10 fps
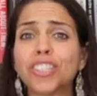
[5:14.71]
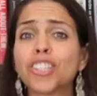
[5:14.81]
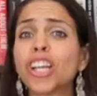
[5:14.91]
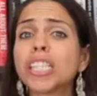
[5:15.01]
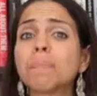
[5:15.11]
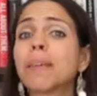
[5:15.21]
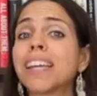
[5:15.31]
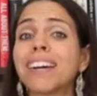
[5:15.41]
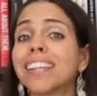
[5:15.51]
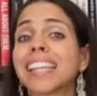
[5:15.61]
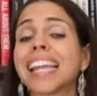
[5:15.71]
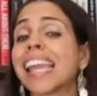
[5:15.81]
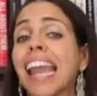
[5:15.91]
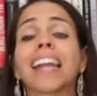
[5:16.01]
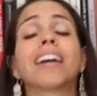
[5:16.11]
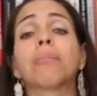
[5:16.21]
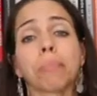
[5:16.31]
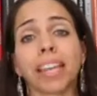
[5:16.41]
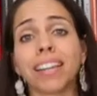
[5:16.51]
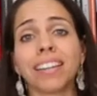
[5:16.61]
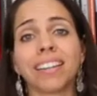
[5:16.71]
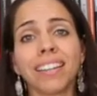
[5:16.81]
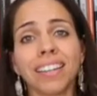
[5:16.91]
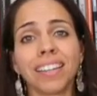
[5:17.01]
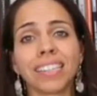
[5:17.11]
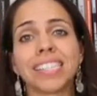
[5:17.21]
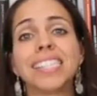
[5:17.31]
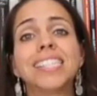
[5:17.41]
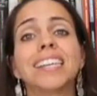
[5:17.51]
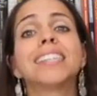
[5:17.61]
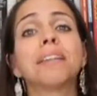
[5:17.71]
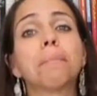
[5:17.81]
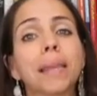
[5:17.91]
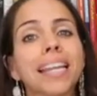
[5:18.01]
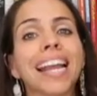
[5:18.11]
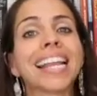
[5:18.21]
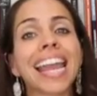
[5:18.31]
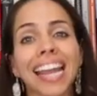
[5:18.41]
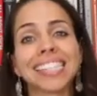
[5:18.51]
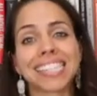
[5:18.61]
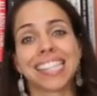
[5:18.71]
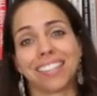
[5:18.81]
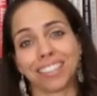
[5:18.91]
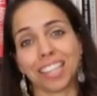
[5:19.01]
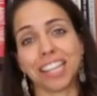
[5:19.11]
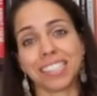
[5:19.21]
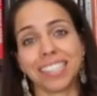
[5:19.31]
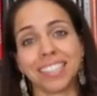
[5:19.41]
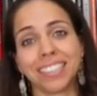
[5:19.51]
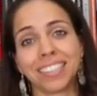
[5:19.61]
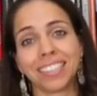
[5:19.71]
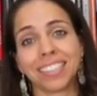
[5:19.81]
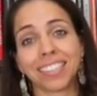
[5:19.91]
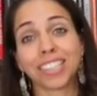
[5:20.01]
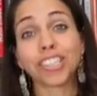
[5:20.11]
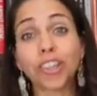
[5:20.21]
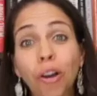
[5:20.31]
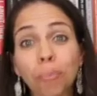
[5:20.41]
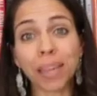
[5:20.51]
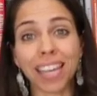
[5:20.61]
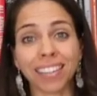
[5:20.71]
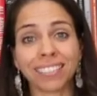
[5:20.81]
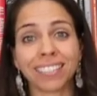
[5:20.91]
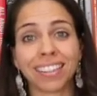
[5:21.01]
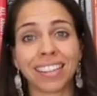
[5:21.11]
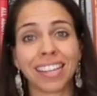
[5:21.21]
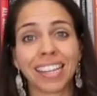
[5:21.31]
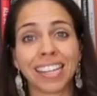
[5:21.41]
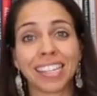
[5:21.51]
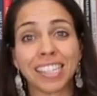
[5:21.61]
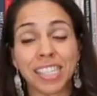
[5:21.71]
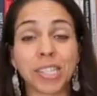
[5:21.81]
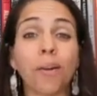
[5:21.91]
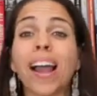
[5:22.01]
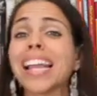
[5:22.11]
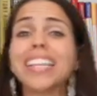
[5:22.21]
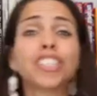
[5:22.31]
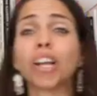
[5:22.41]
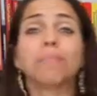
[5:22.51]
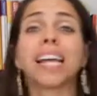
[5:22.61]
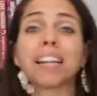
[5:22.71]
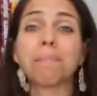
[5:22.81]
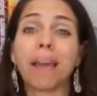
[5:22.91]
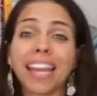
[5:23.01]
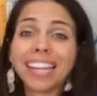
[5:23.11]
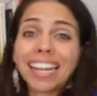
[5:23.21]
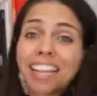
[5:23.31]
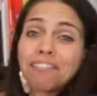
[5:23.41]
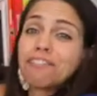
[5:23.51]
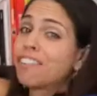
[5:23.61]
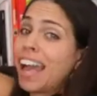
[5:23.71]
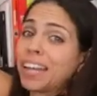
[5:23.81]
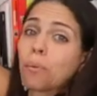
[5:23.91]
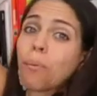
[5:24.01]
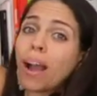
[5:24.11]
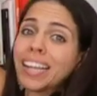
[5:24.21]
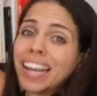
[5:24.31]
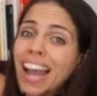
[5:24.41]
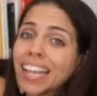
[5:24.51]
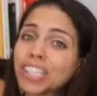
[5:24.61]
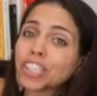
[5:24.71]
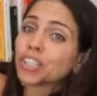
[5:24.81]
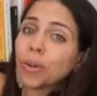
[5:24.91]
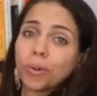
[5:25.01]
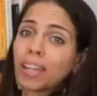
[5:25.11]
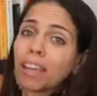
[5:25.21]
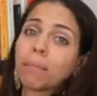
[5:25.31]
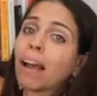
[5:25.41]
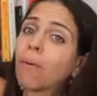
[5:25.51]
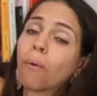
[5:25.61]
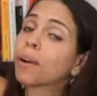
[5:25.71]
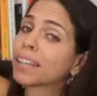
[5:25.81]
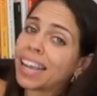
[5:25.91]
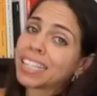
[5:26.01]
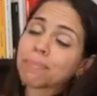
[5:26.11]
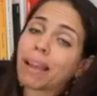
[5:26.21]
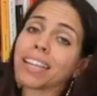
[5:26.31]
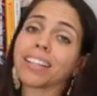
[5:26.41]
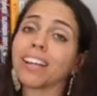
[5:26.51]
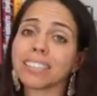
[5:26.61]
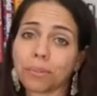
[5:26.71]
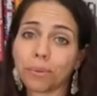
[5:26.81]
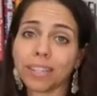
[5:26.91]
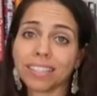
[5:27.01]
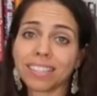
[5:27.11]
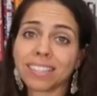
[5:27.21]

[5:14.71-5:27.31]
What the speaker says: "Just because I can't come in doesn't mean I can't see the closet. Show me." So I jumped out of bed and like Vanna White, I showed him how organized my closet was.